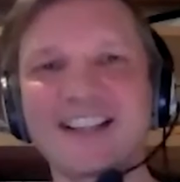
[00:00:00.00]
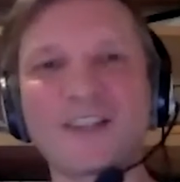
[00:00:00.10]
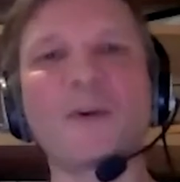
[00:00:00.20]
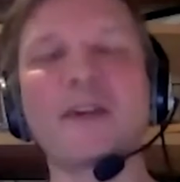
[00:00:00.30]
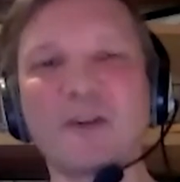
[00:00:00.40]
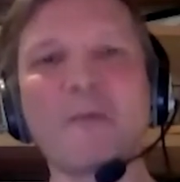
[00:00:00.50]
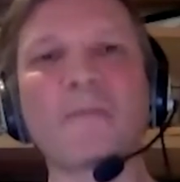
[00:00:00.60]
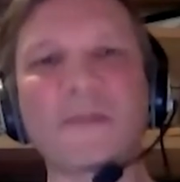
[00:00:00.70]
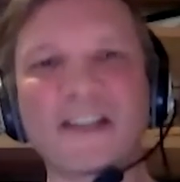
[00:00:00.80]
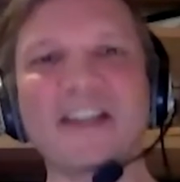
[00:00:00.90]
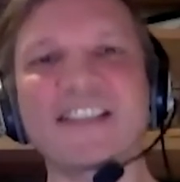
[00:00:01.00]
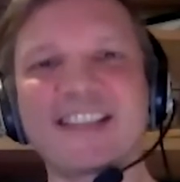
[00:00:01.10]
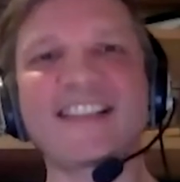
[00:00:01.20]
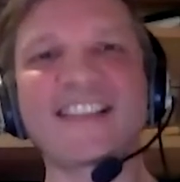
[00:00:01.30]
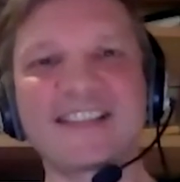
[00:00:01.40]
quite
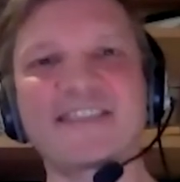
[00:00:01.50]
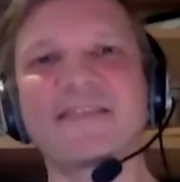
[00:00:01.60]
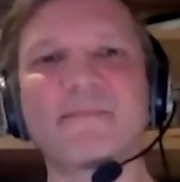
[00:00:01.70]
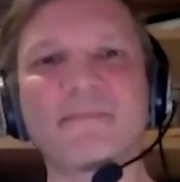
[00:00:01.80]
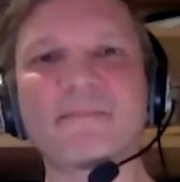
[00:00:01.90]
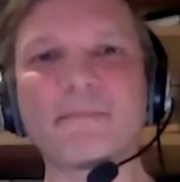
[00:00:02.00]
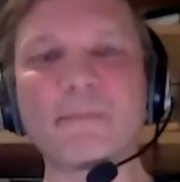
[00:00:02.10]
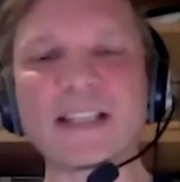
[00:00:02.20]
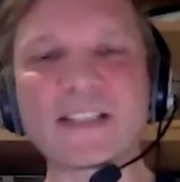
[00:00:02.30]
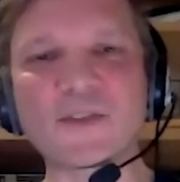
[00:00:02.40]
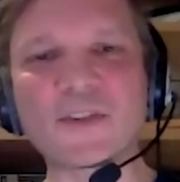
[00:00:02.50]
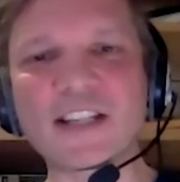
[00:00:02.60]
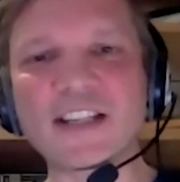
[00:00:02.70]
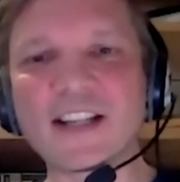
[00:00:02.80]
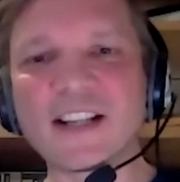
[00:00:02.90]
complicated mystery